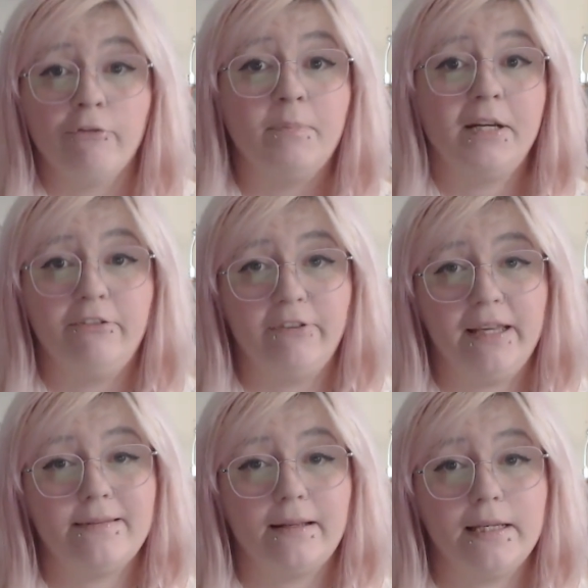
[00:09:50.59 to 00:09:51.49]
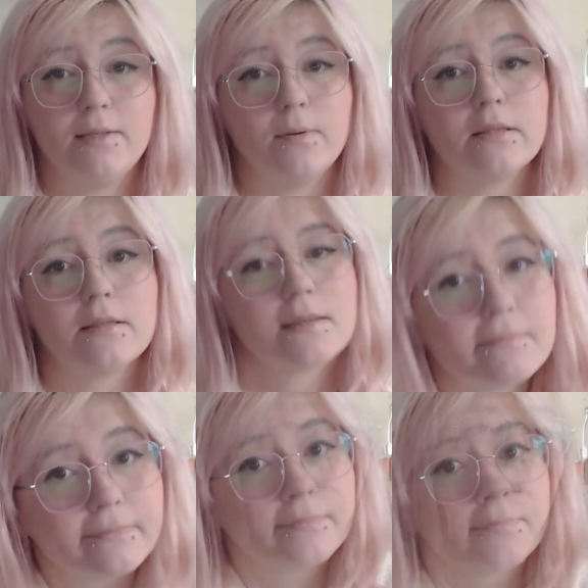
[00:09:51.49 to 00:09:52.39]
Everybody feeds at least
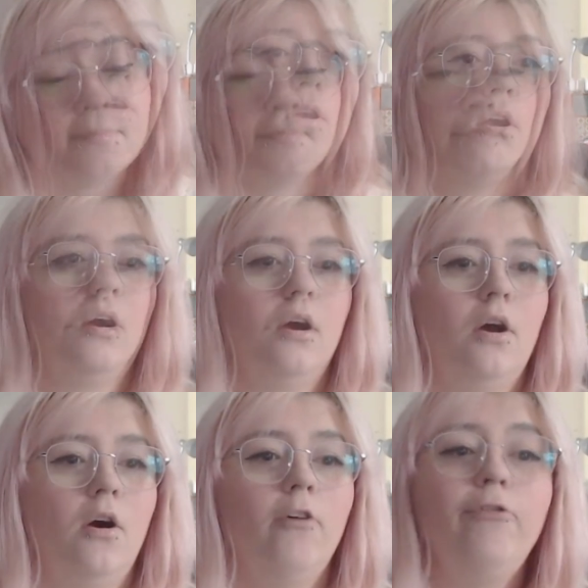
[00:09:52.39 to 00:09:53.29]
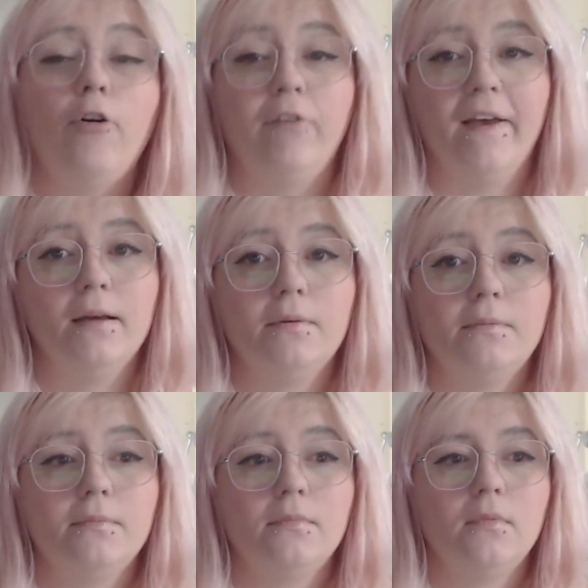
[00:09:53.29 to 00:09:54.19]
once.
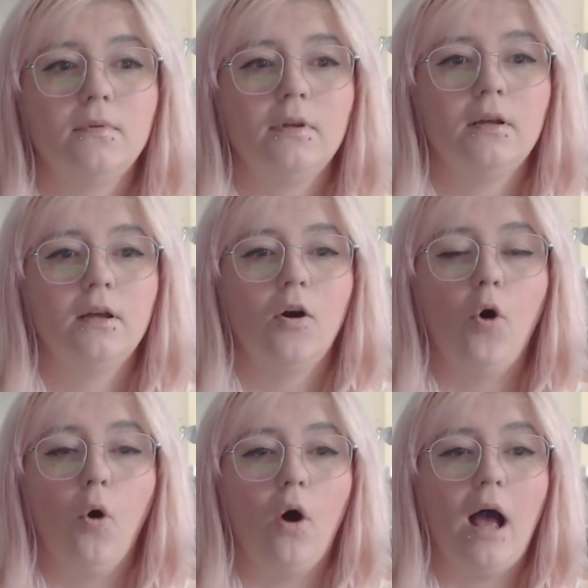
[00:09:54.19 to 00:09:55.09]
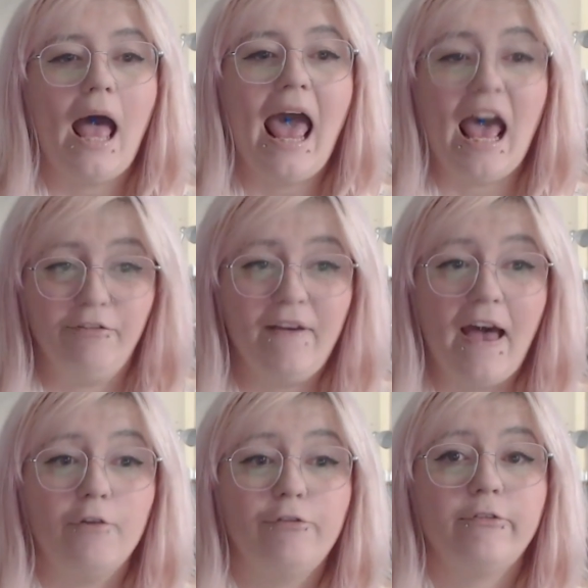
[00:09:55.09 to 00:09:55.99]
Forfeit, or
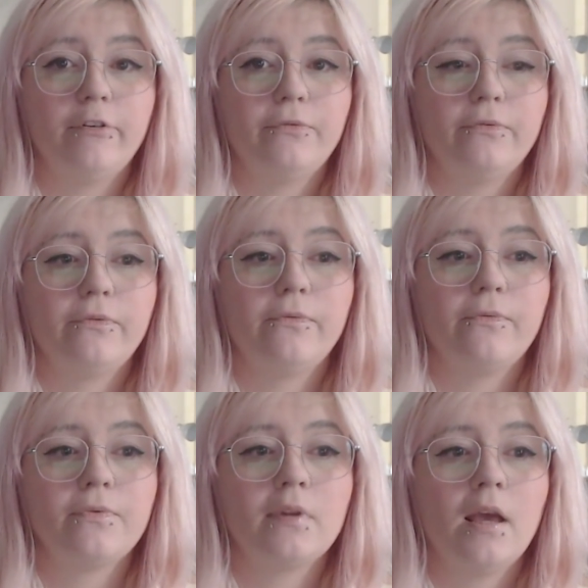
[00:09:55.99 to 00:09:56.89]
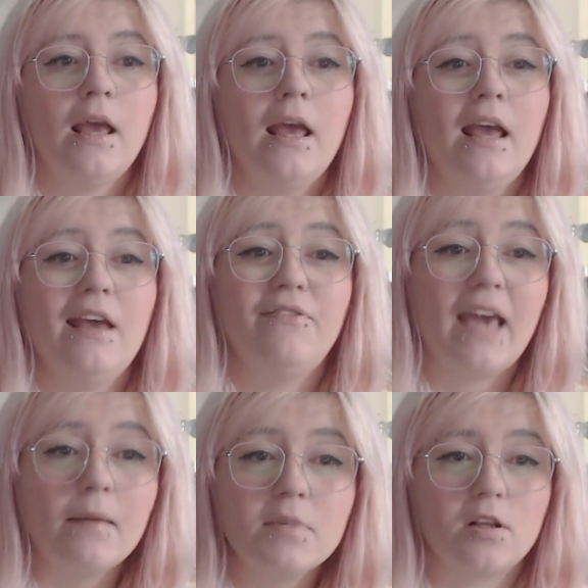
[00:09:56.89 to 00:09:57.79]
FF.
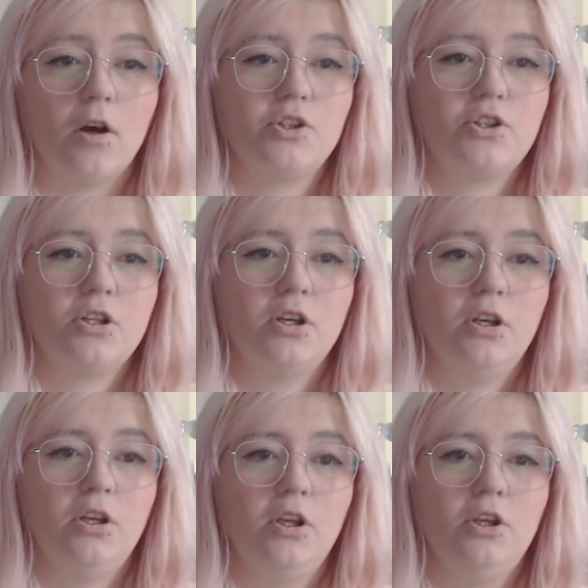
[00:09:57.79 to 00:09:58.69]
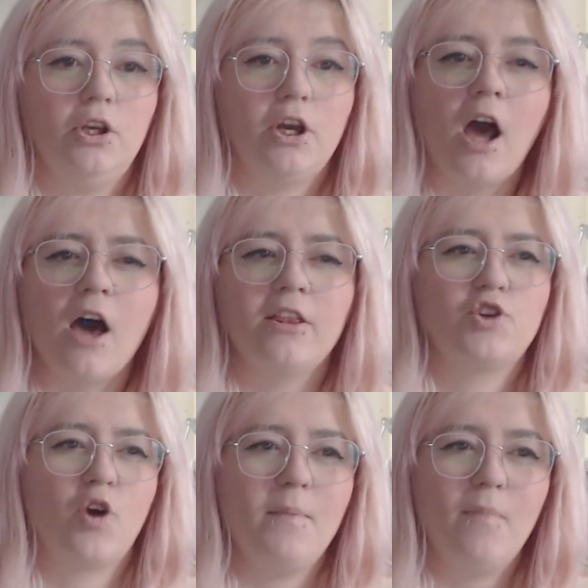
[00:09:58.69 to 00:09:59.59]
If a game is lost, you're going
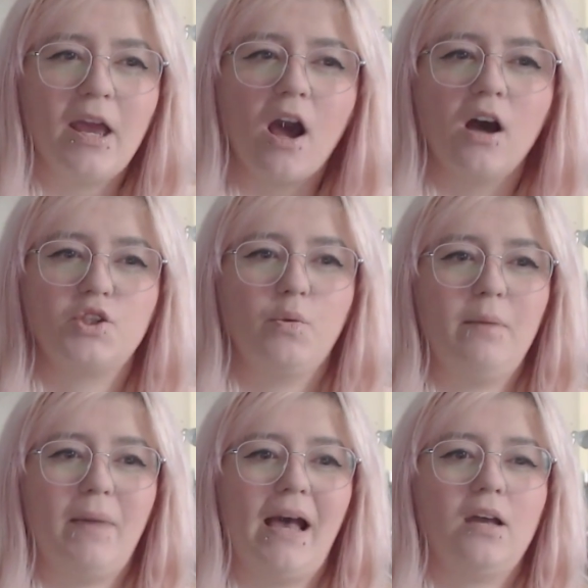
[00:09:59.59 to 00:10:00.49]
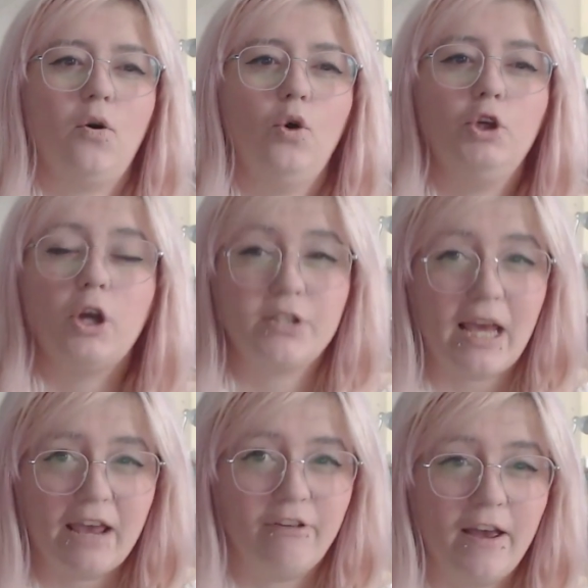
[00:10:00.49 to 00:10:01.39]
to either try mega hard to win it back, or you're
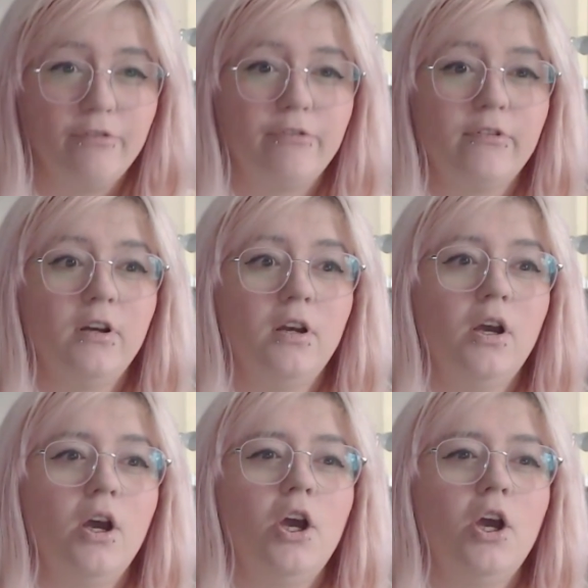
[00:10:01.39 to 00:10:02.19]
going to FF.